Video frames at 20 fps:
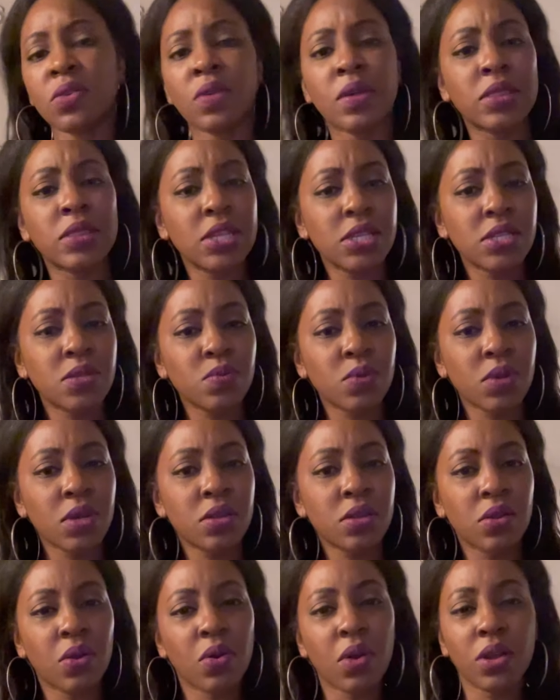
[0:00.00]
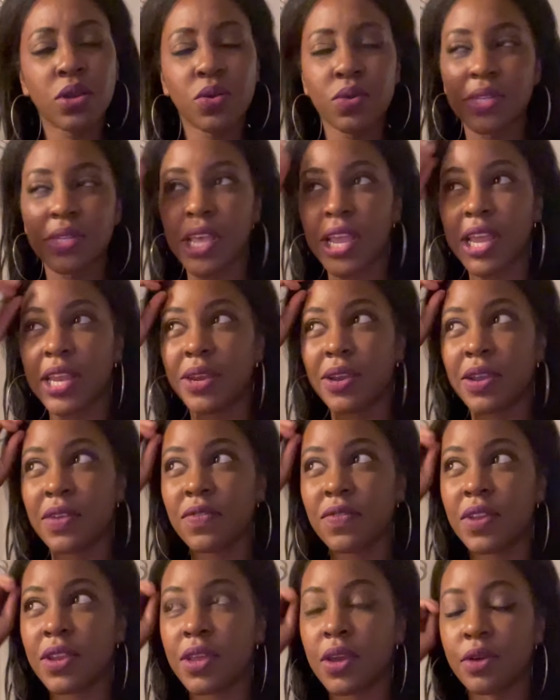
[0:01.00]
on this one or I'll do a secondary
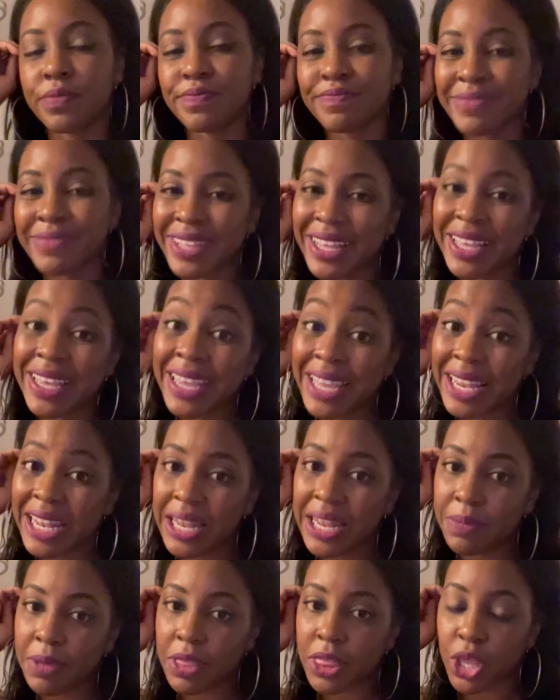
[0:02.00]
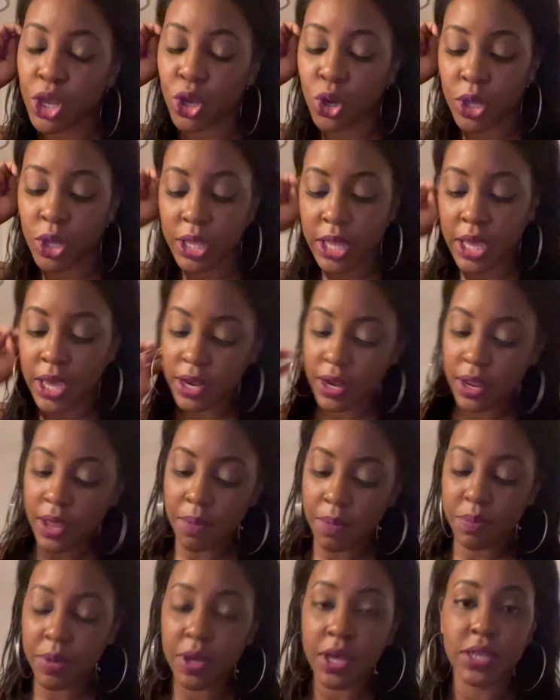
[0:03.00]
video. Let me think on that.
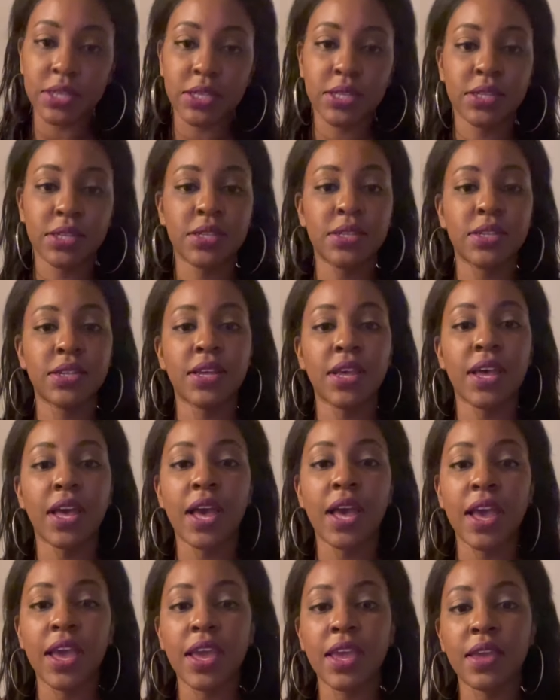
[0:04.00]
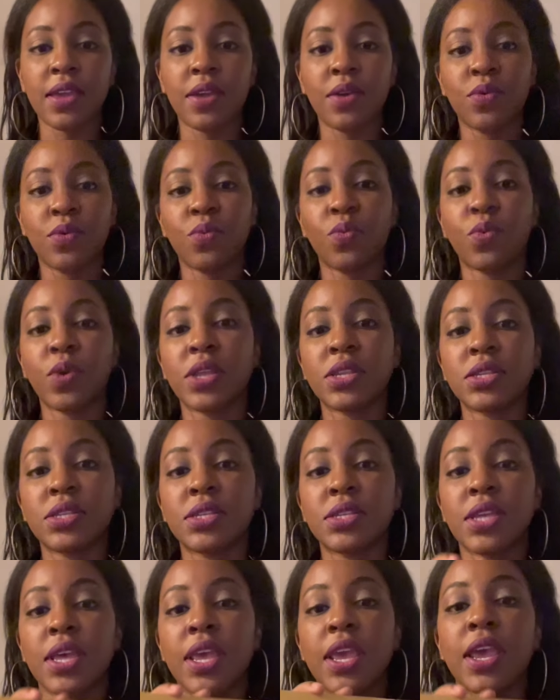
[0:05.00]
But I
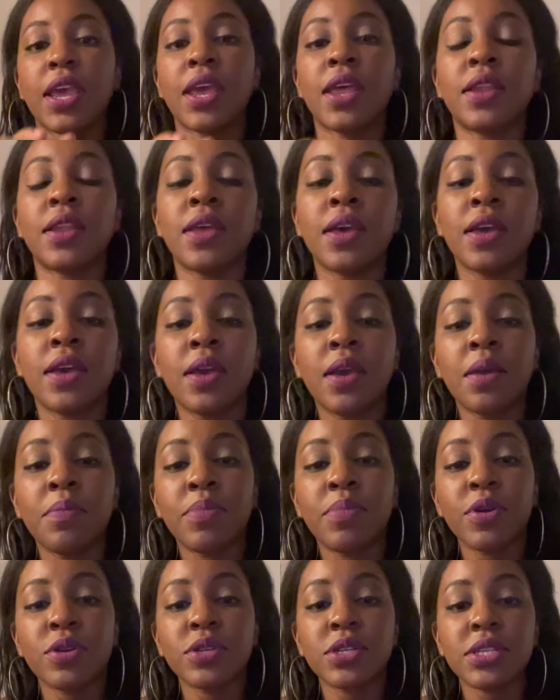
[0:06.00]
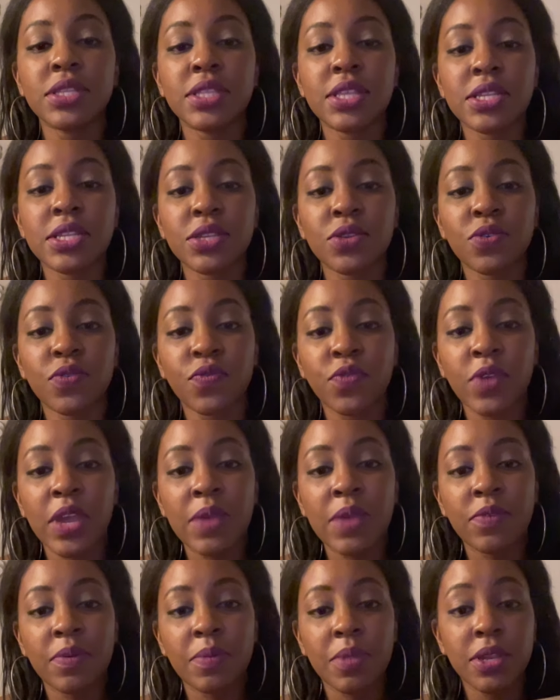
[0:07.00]
went and purchased this little frame
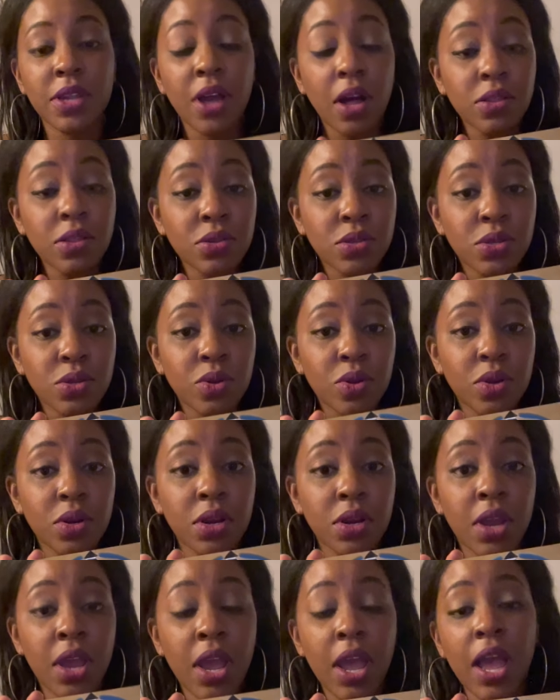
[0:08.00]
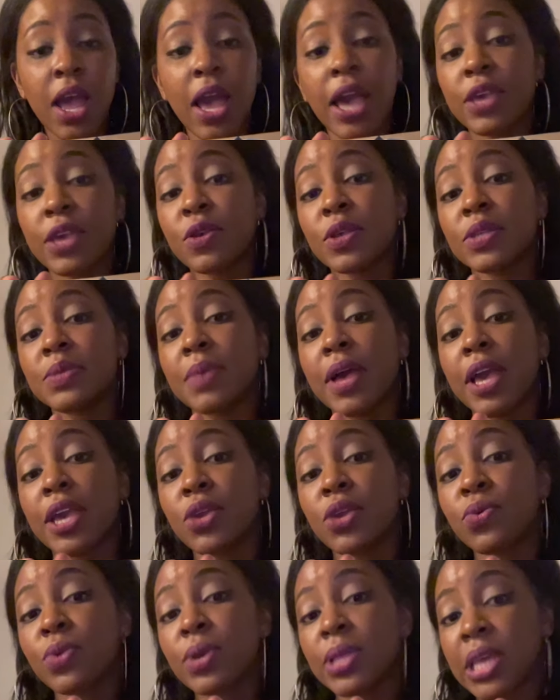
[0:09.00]
from the dollar store. I used my
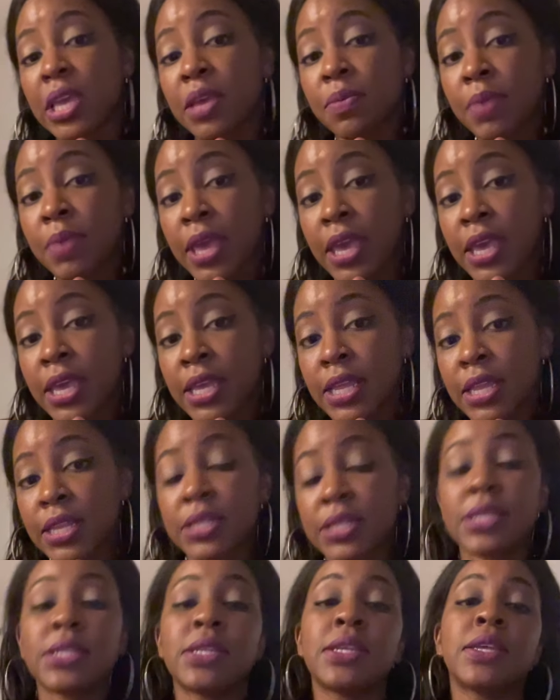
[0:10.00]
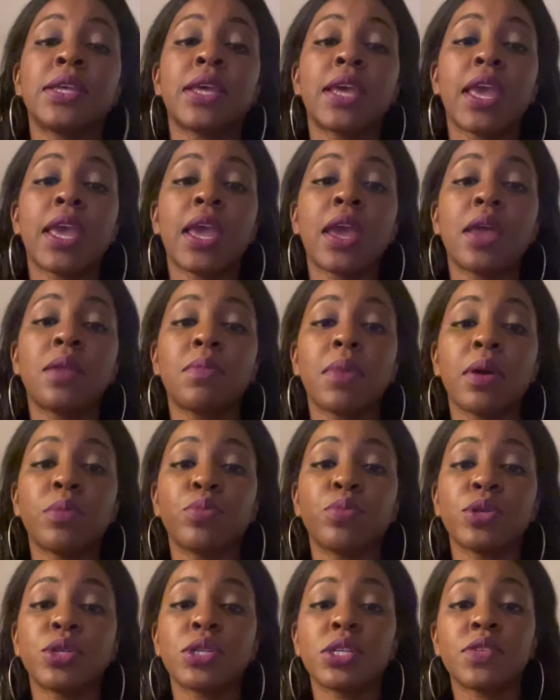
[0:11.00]
acrylic paint and my
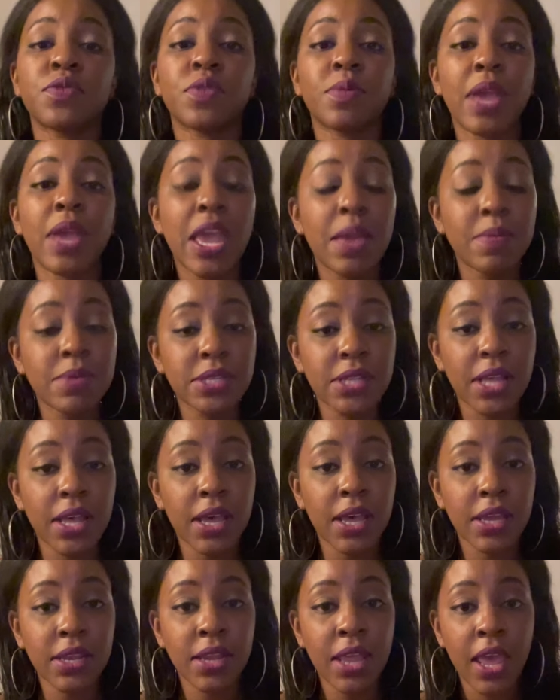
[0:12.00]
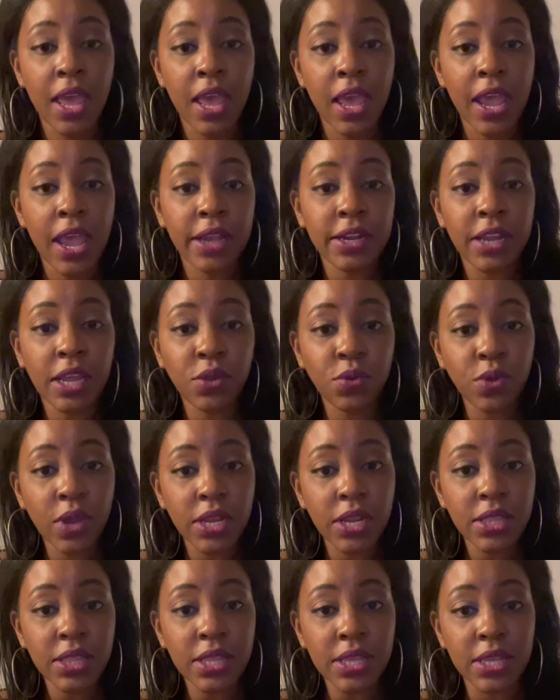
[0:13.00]
purchase from Amazon, and I
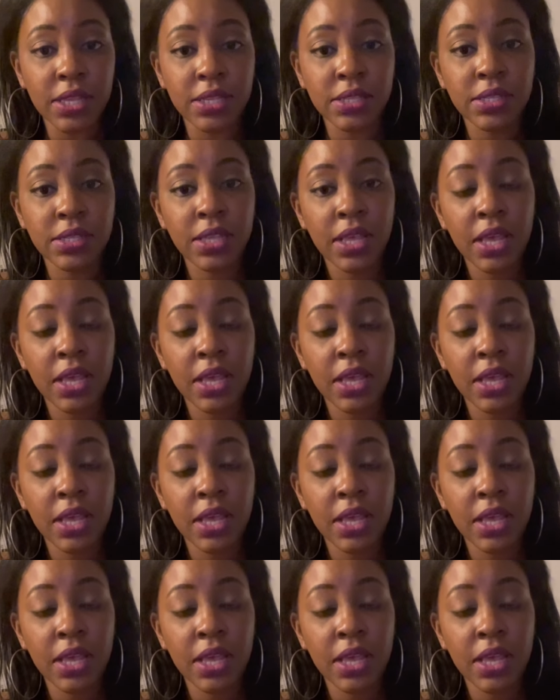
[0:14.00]
created this.